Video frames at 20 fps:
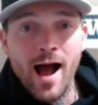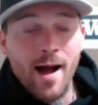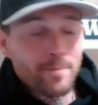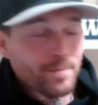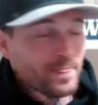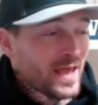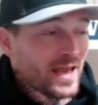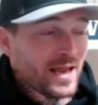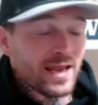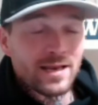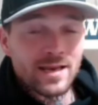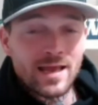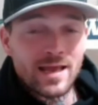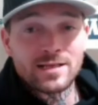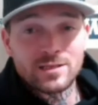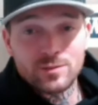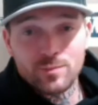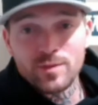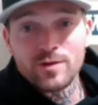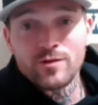and
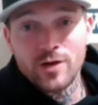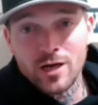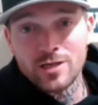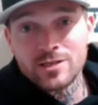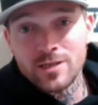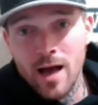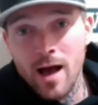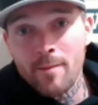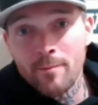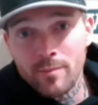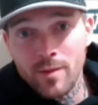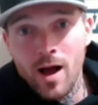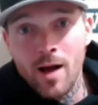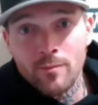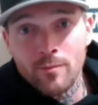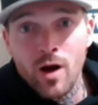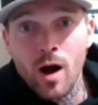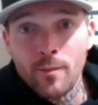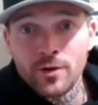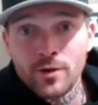it's because I'm
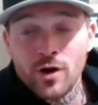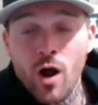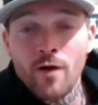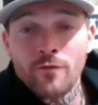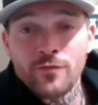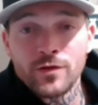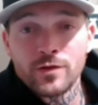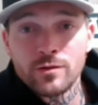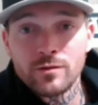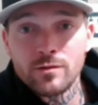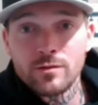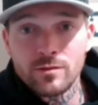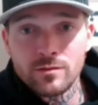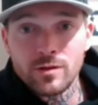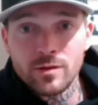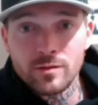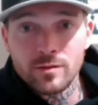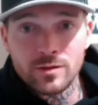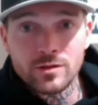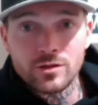coming off
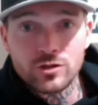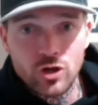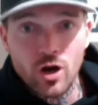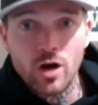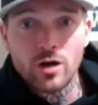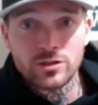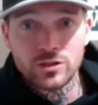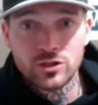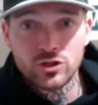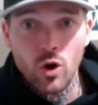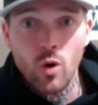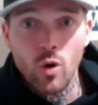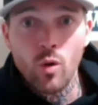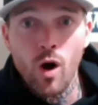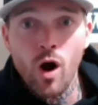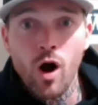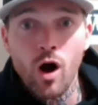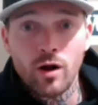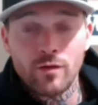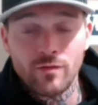the drugs so
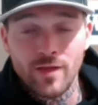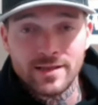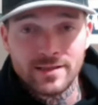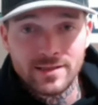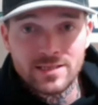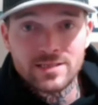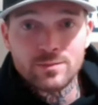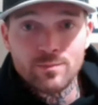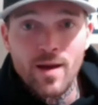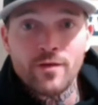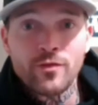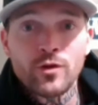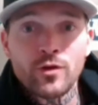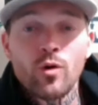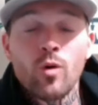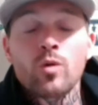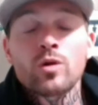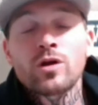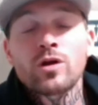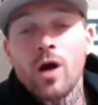hard. Like this
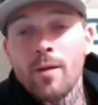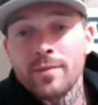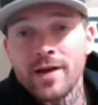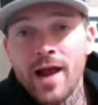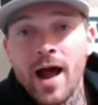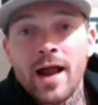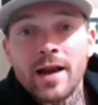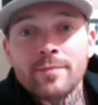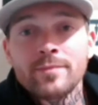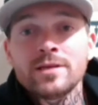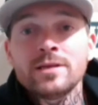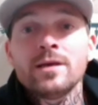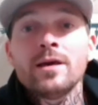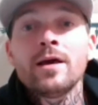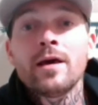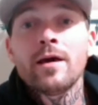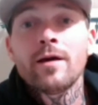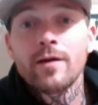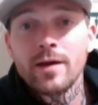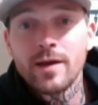methadone coming out of me,
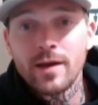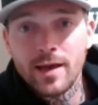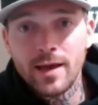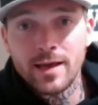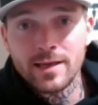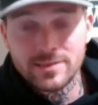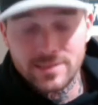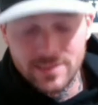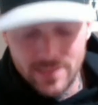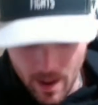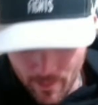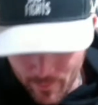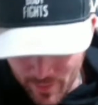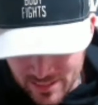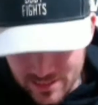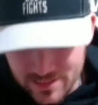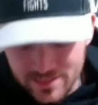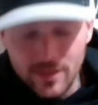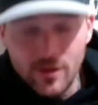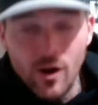it's got my
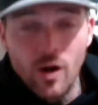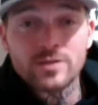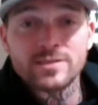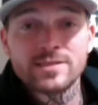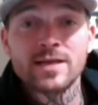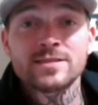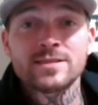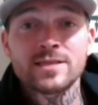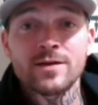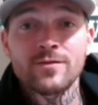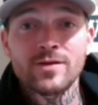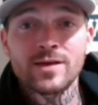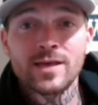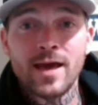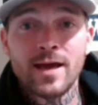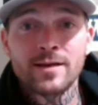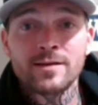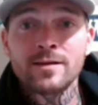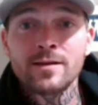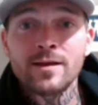skin all sensitive
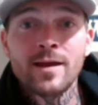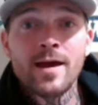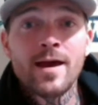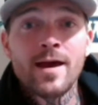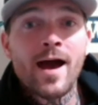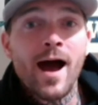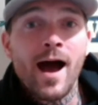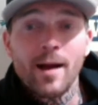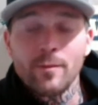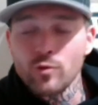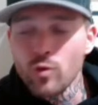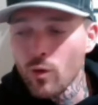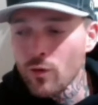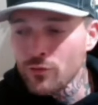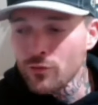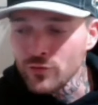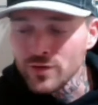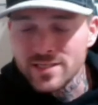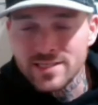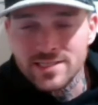again. I'm going
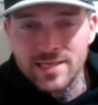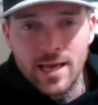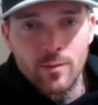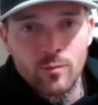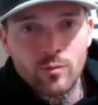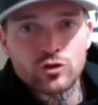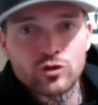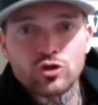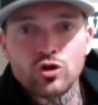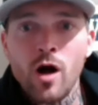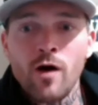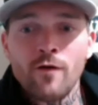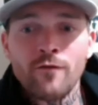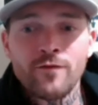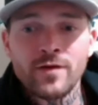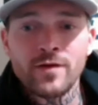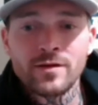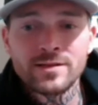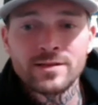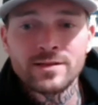through the same withdrawal
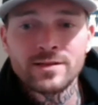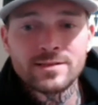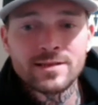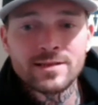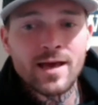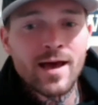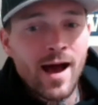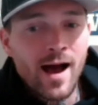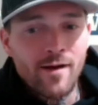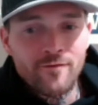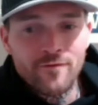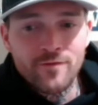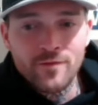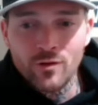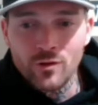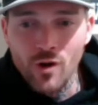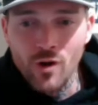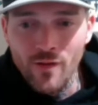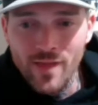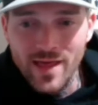feelings. I'm
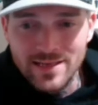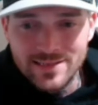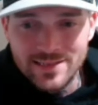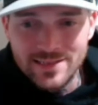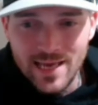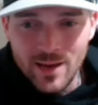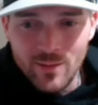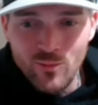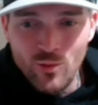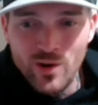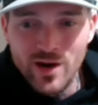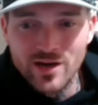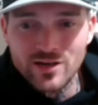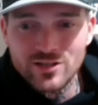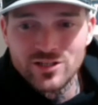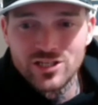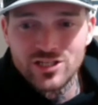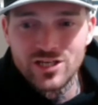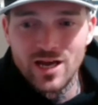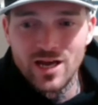feeling all that same weird
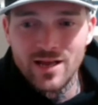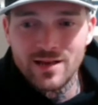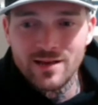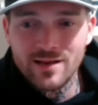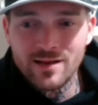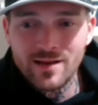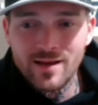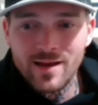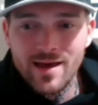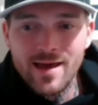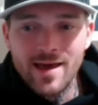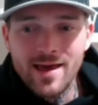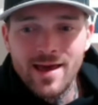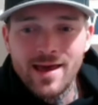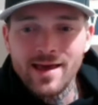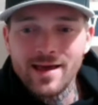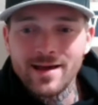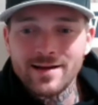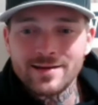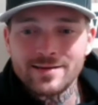shit.
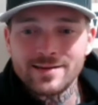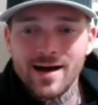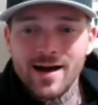And